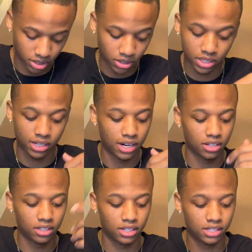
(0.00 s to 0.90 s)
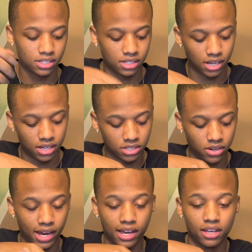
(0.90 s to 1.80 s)
I didn't have to clean the inside, so
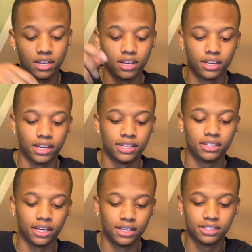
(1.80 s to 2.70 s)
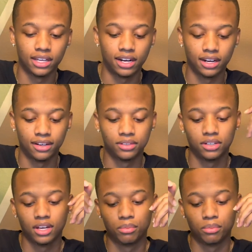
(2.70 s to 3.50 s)
I can't say inside it out.